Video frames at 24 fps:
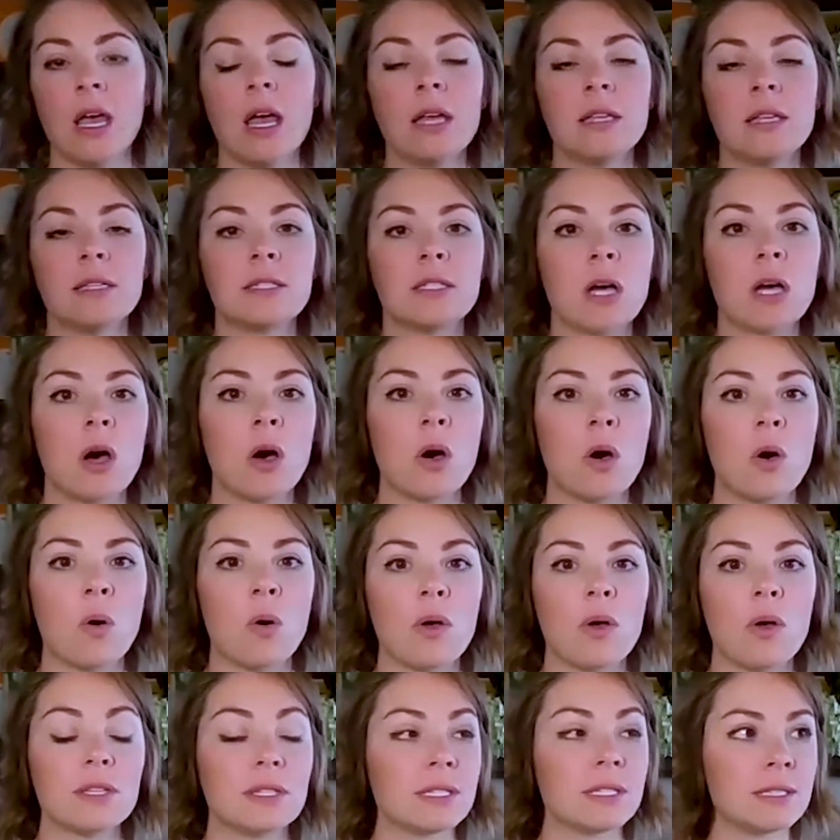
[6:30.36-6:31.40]

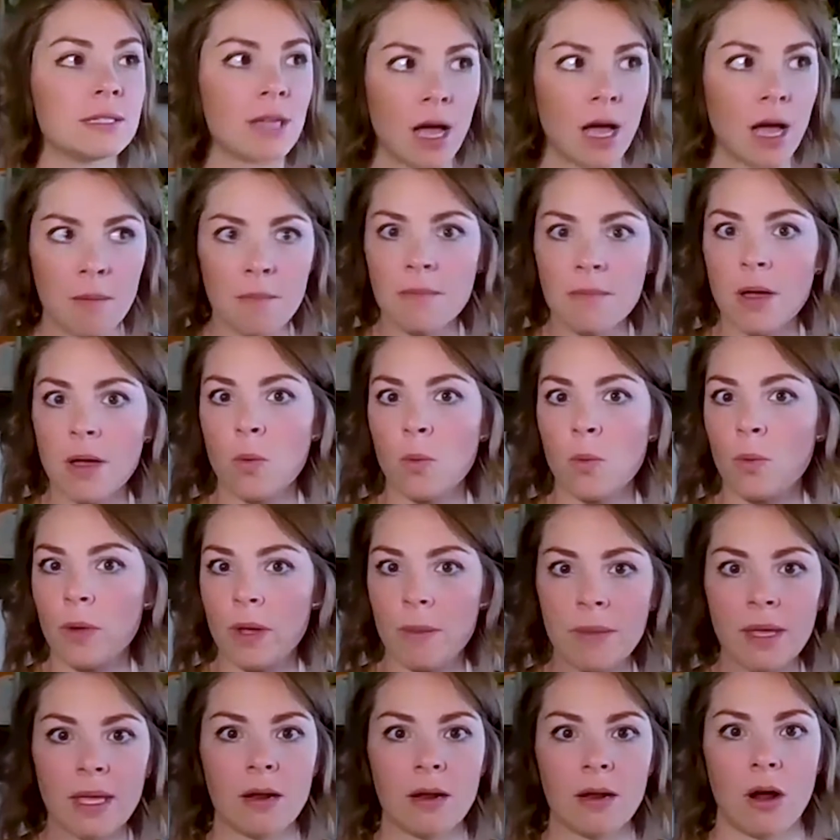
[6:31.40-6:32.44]
So some
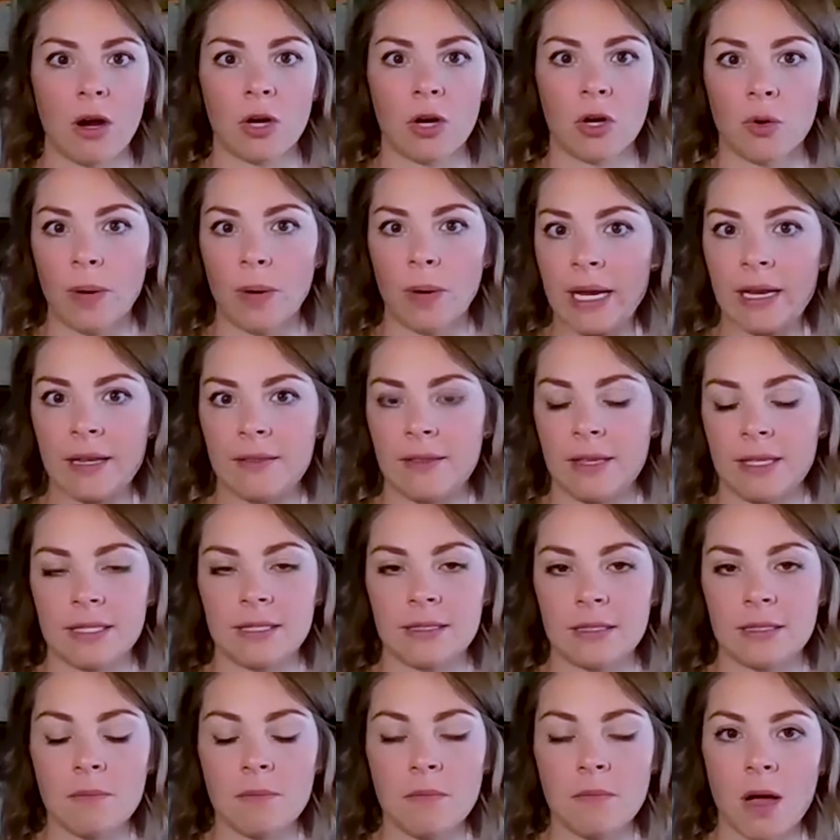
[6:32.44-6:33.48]
women are great at this.
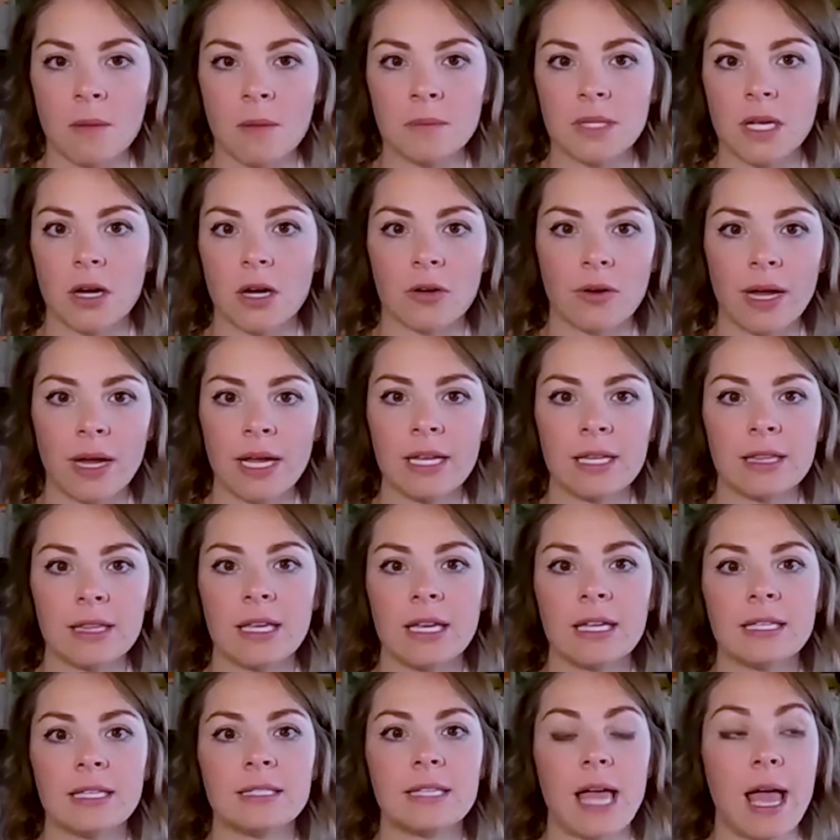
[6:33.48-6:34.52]
Some moms are great at
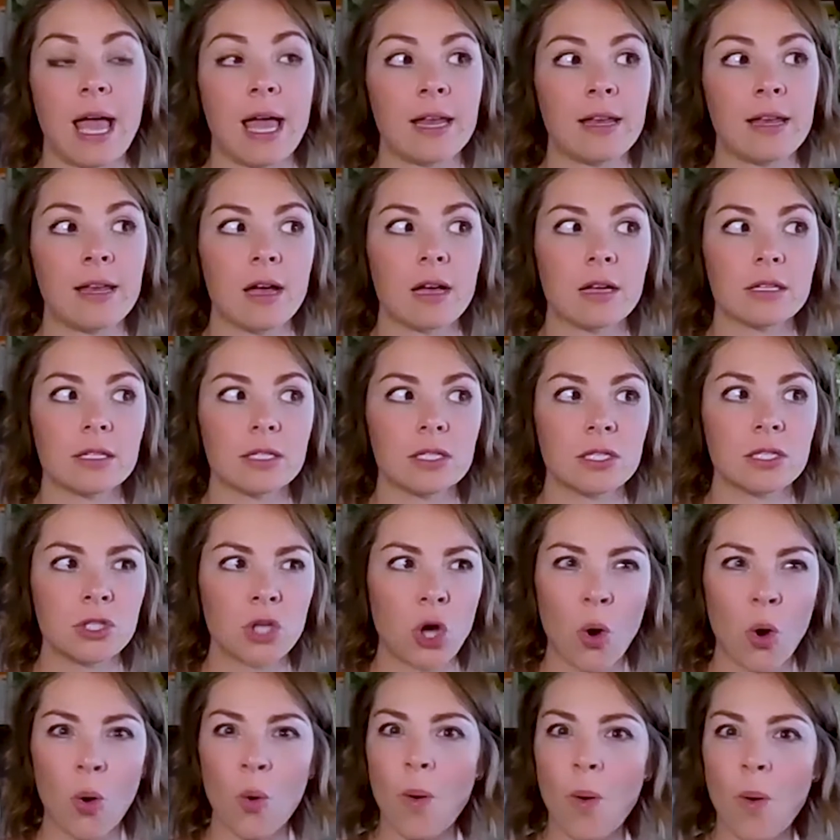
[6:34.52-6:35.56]
this. And
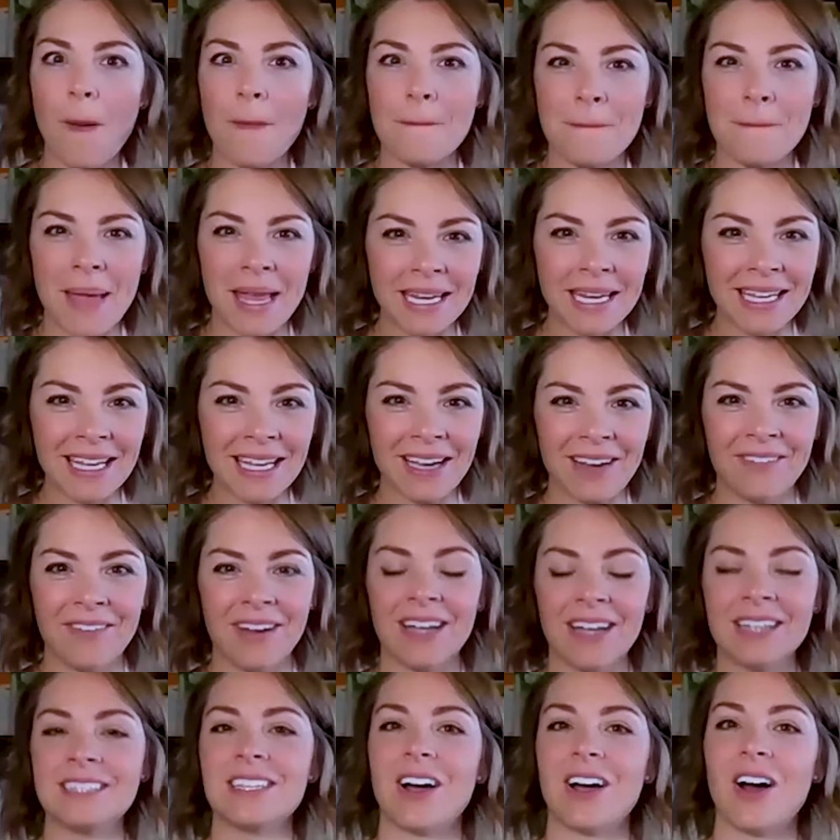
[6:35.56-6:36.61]
so many of
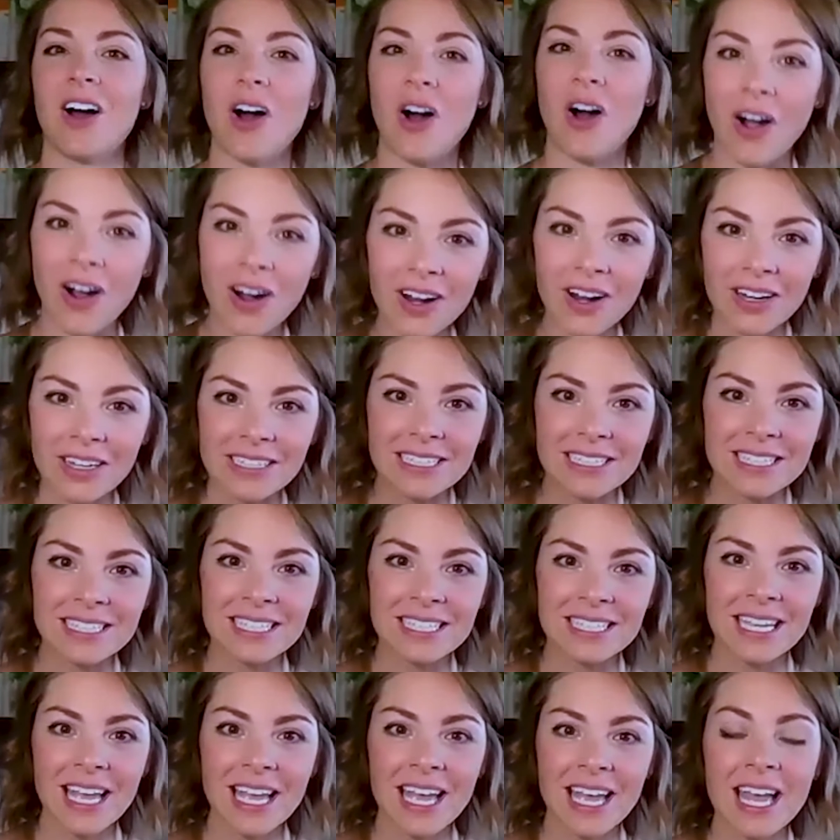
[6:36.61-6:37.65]
us aren't.
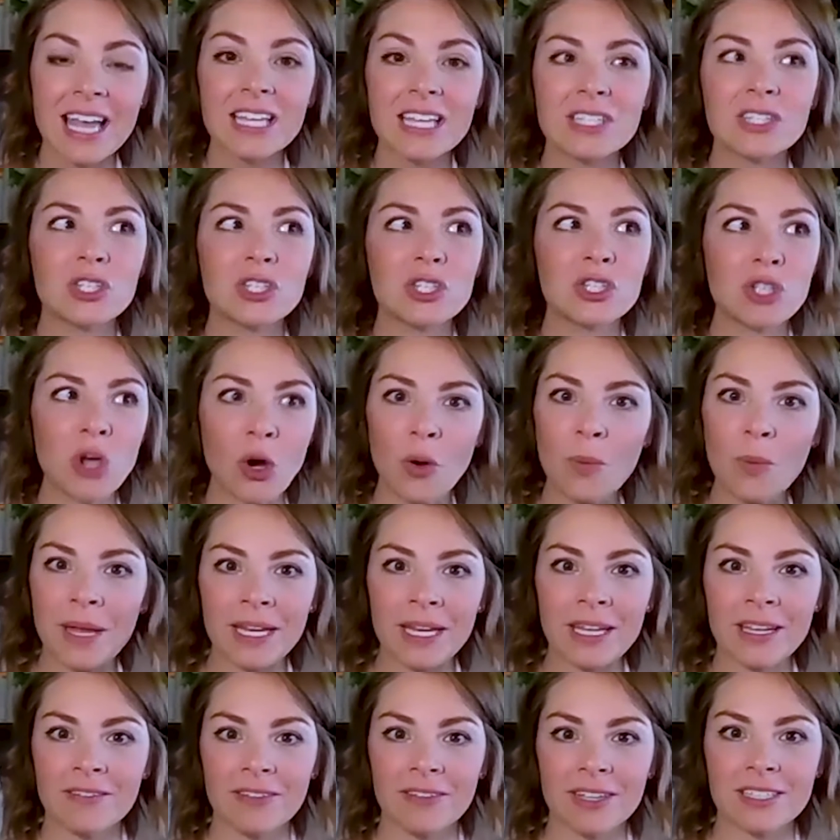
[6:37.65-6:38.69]
So
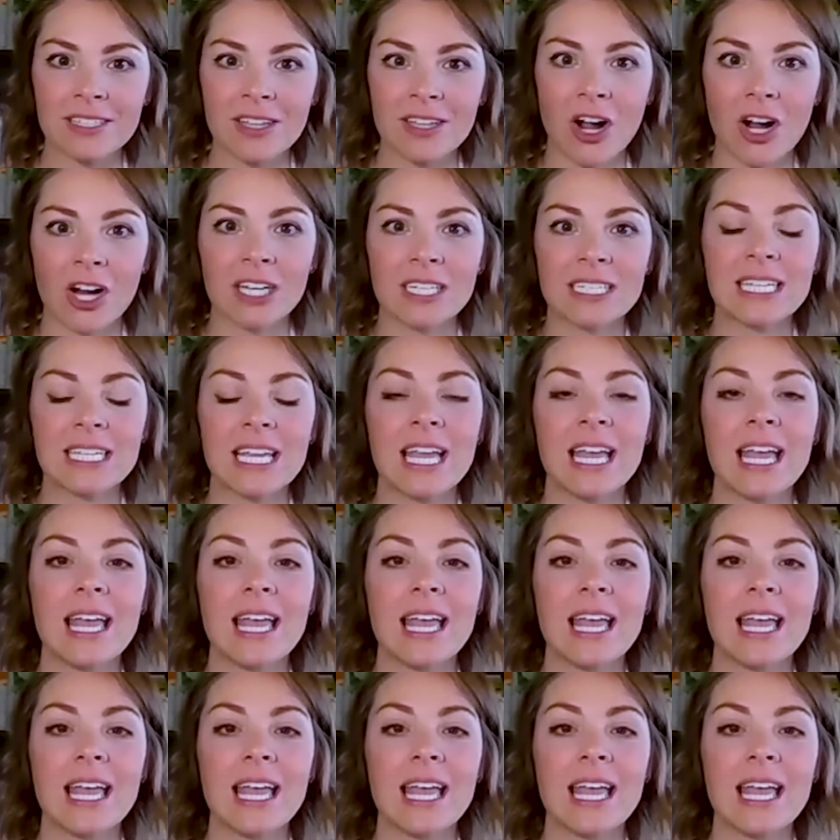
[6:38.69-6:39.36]
many of us aren't.